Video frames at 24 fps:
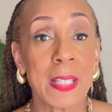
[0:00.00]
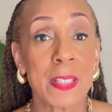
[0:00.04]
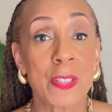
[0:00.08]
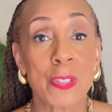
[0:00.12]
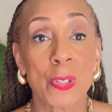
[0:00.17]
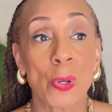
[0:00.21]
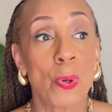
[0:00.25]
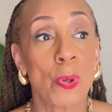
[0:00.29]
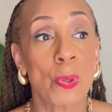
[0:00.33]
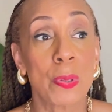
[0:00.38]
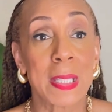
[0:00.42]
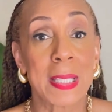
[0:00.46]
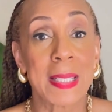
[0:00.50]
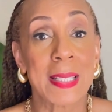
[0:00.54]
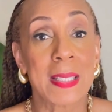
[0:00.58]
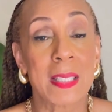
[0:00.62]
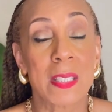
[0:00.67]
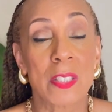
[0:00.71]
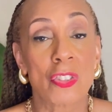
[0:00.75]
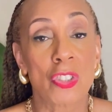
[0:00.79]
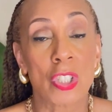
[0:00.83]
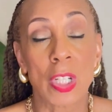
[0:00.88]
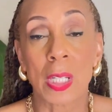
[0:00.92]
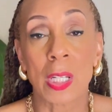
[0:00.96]
sold
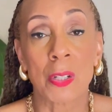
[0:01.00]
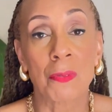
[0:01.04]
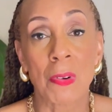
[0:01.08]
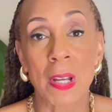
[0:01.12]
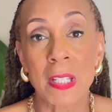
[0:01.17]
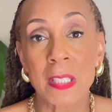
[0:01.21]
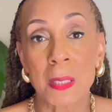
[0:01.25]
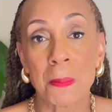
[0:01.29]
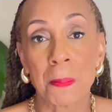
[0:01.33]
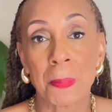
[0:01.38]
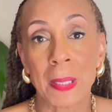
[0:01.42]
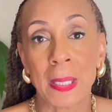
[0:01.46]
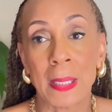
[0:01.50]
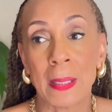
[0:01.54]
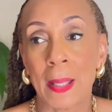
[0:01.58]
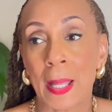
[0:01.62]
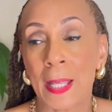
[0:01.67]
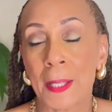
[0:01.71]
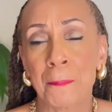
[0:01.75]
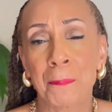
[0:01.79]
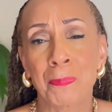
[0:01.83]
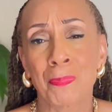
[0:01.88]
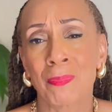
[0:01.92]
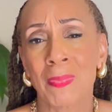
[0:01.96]
his chicken recipe
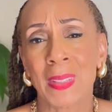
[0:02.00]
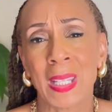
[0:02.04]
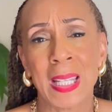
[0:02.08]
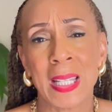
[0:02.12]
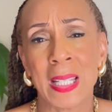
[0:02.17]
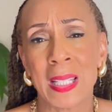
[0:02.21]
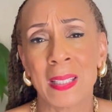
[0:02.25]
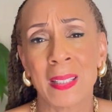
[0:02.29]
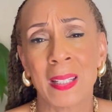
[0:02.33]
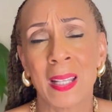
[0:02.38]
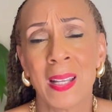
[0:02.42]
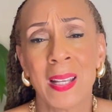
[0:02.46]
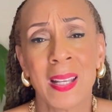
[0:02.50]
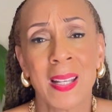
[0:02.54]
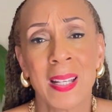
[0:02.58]
like in